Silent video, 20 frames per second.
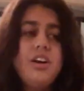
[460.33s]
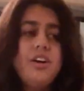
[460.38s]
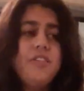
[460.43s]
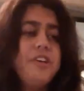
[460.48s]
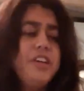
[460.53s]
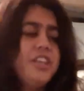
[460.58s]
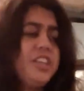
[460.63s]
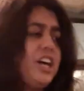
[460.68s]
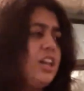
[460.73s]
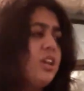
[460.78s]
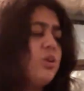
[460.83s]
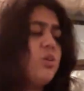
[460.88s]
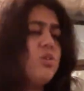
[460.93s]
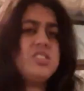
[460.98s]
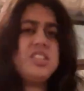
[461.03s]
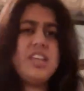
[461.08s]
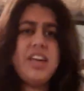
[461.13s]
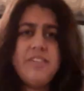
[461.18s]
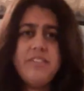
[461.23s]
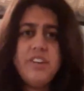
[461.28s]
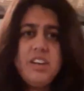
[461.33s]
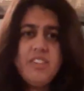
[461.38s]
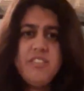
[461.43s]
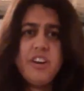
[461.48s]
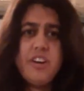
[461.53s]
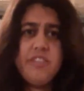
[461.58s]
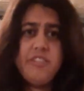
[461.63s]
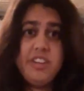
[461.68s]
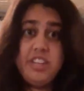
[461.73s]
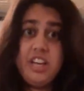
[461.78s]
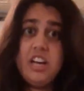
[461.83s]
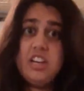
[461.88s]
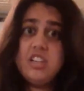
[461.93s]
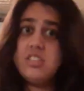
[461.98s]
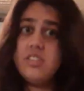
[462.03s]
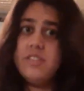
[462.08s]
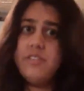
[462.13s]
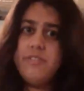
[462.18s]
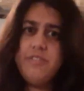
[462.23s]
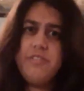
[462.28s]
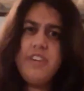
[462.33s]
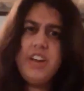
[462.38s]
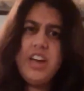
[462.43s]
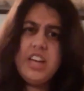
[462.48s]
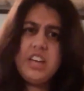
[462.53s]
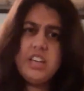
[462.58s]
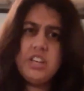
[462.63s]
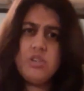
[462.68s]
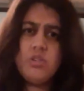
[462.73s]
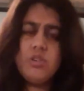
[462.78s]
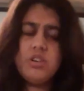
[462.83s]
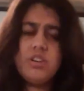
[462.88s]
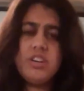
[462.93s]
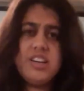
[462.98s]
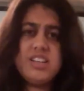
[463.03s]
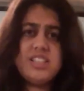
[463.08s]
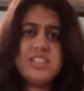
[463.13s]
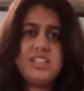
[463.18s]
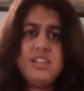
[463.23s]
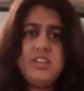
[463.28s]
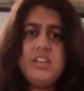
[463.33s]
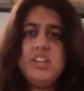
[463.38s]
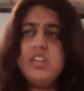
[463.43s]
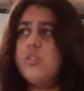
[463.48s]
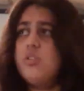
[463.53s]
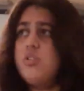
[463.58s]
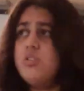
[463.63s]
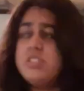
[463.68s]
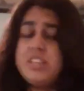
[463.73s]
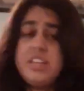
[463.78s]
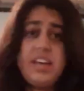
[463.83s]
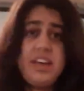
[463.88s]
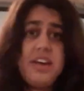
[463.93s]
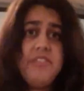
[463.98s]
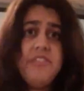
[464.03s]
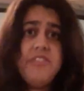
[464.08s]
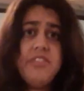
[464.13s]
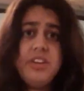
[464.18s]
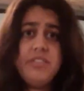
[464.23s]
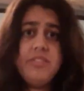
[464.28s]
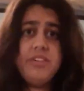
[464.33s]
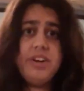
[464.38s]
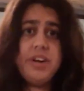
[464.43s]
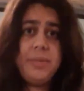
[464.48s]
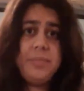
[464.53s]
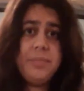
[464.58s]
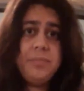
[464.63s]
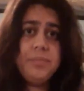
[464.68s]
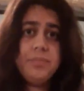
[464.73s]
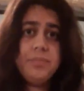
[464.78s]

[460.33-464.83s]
Vetal goes everywhere. Vetal is a very good wrestler. He goes everywhere.